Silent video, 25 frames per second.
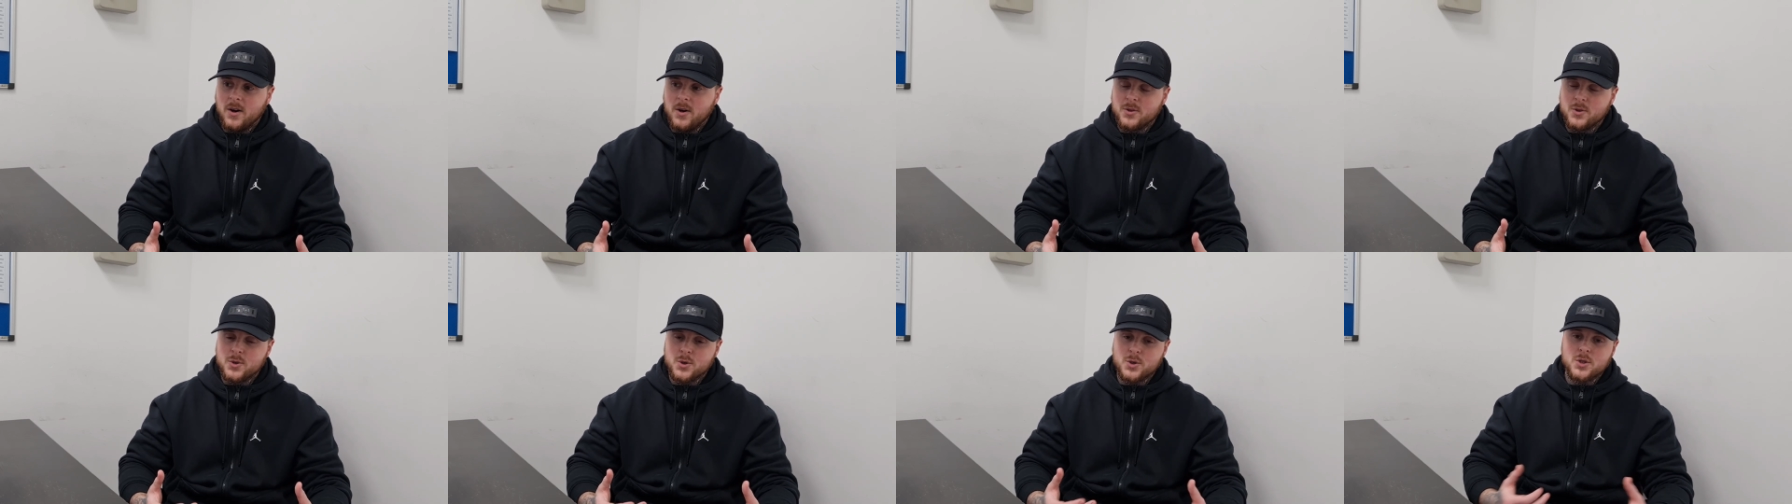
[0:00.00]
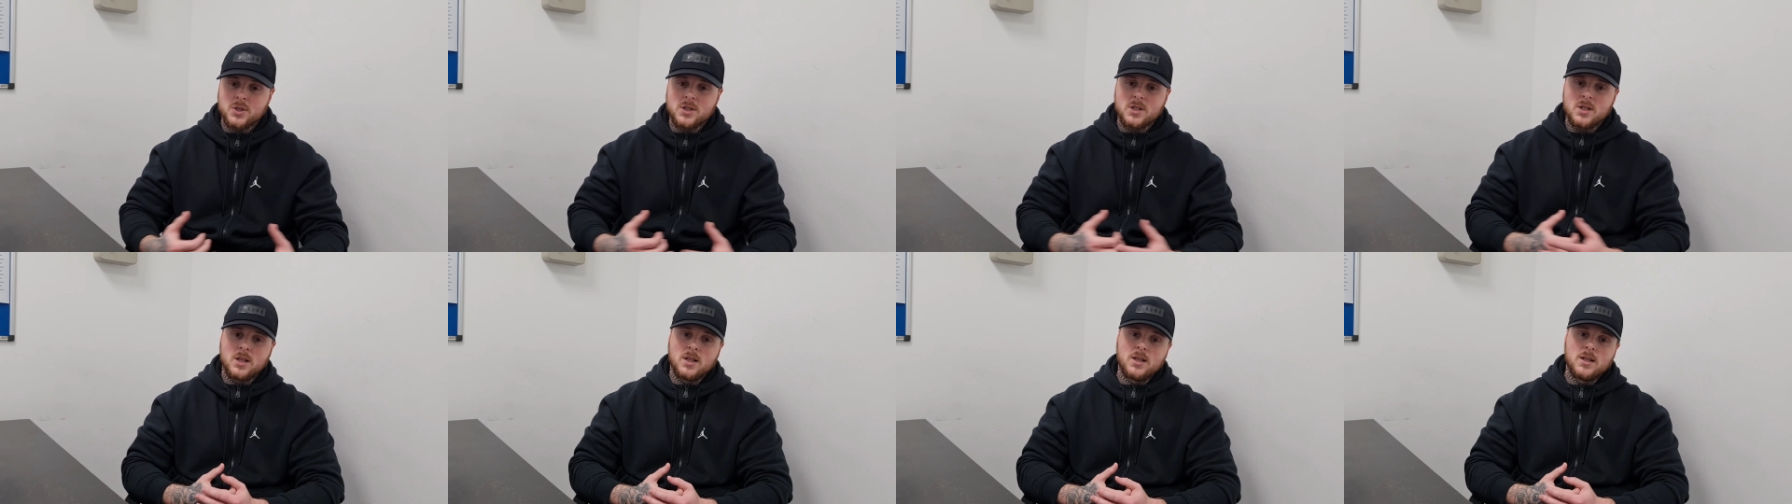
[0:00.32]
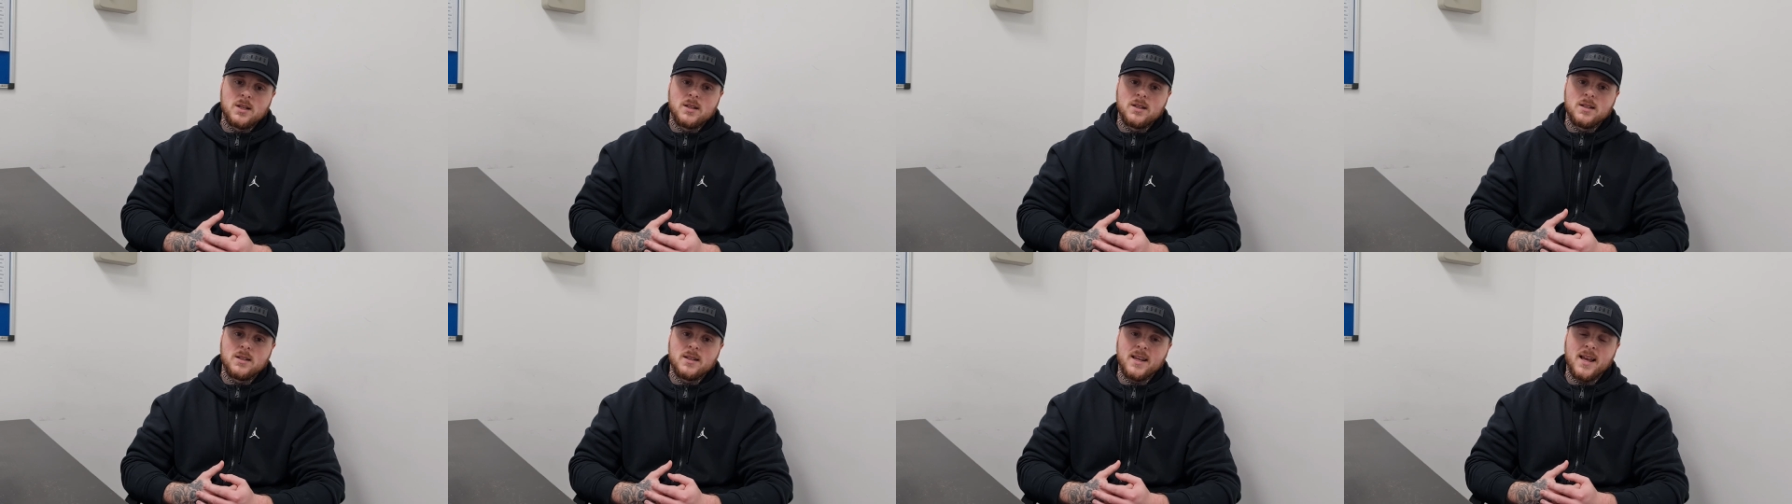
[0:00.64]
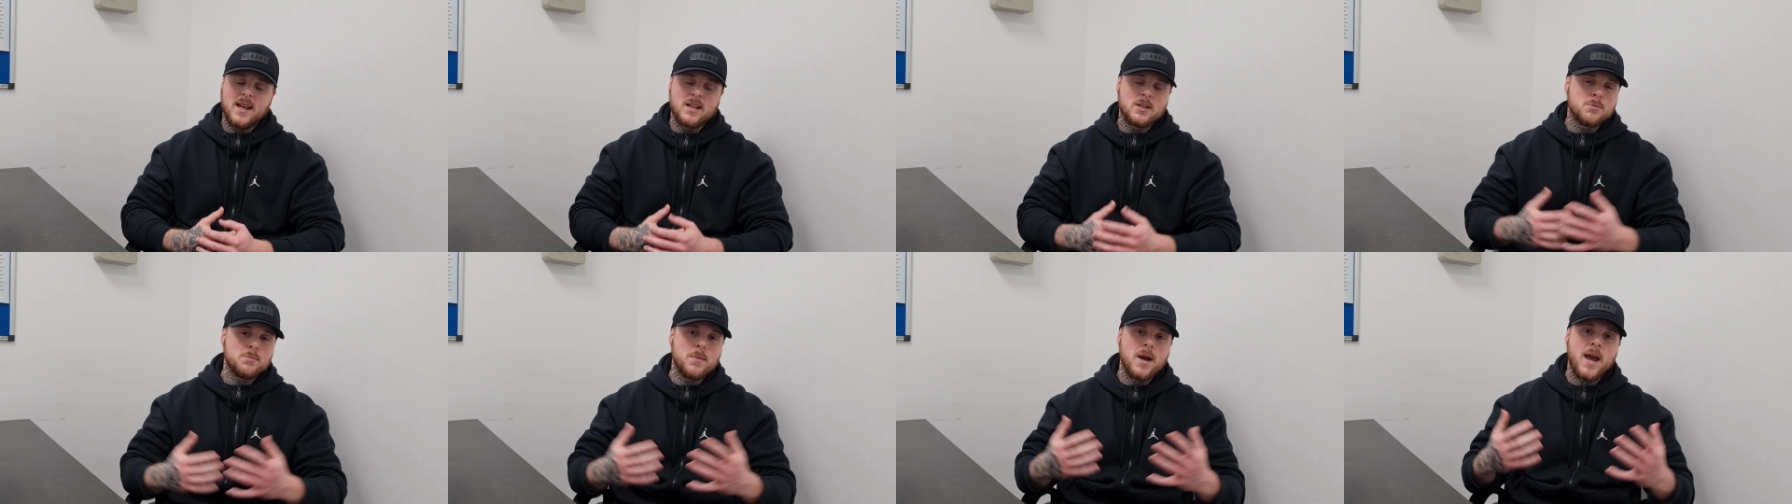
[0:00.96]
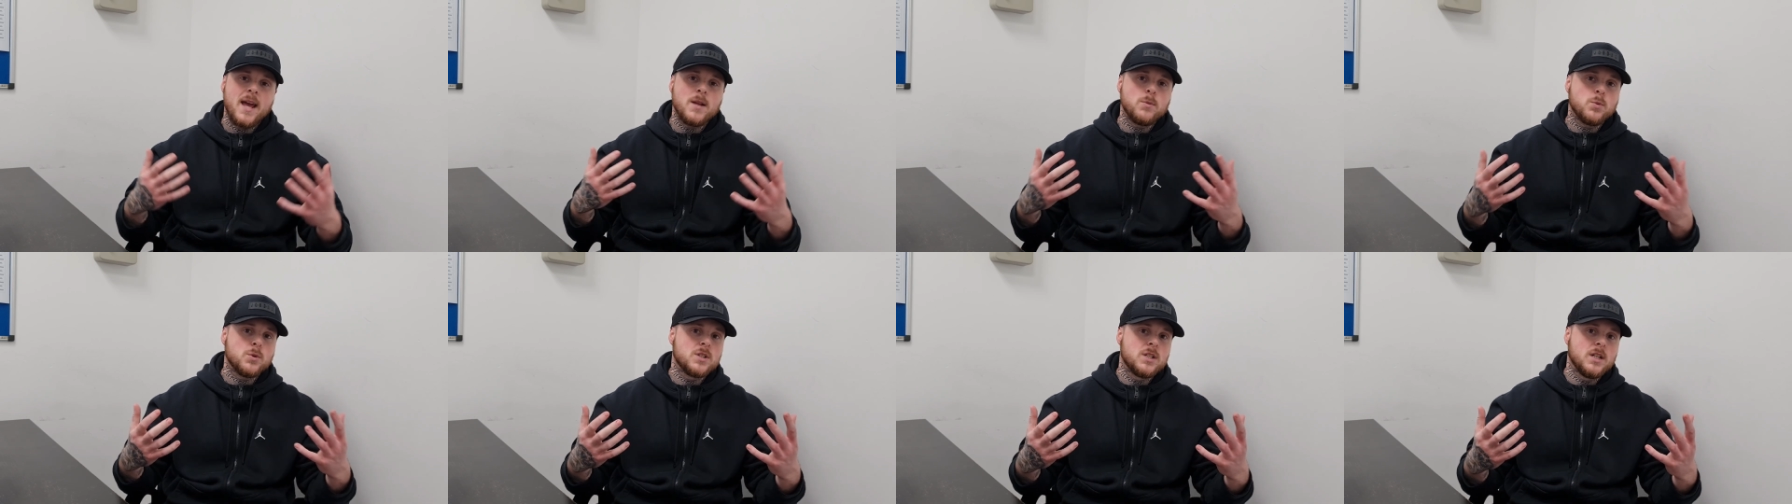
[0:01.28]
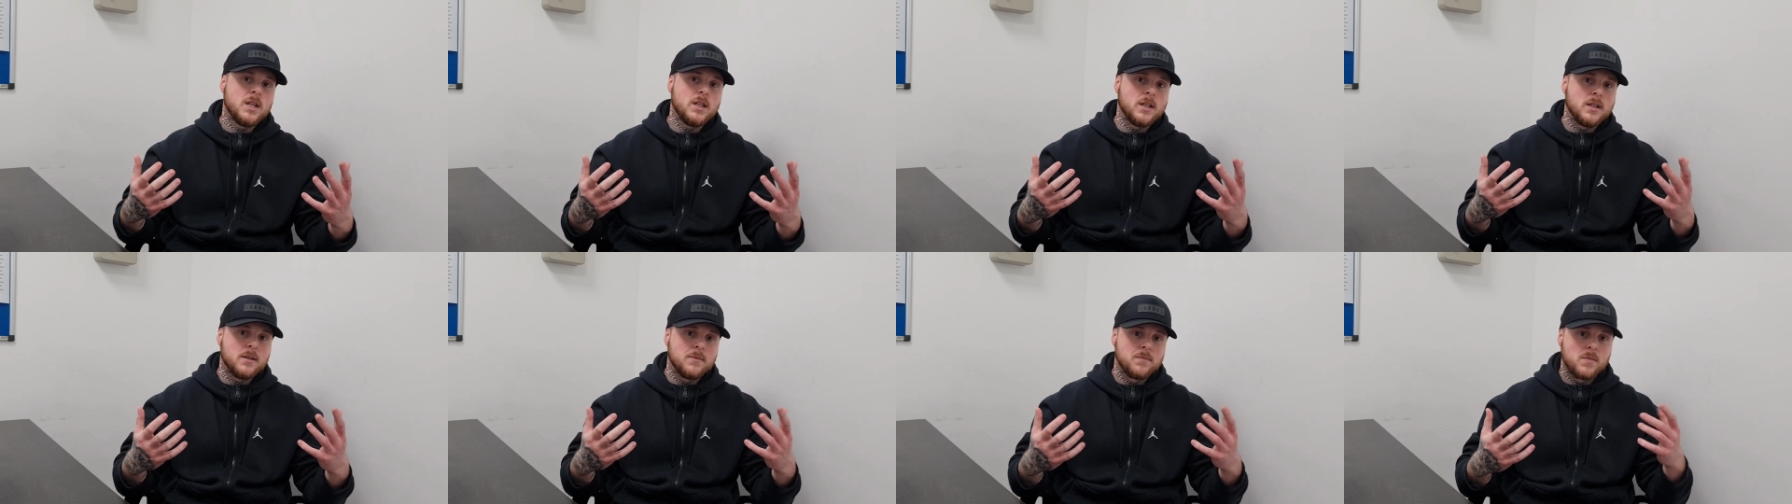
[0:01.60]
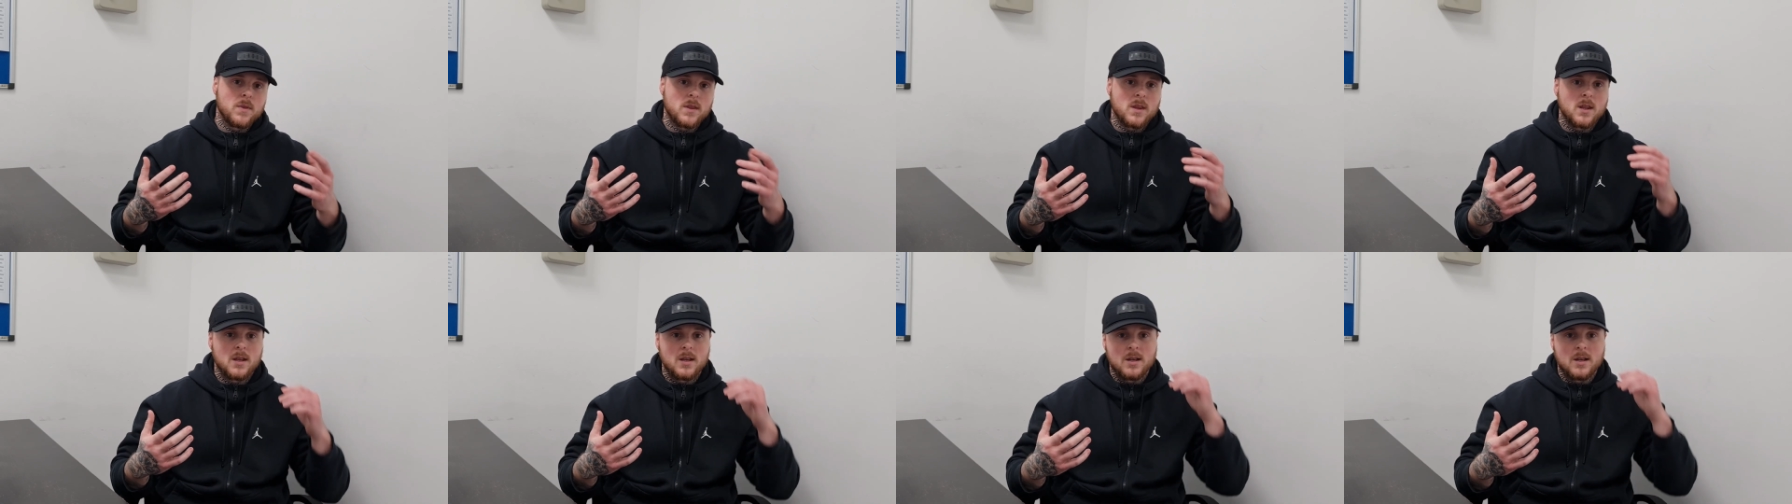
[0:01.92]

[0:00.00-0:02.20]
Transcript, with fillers: I just, yeah, just my head wasn't in it.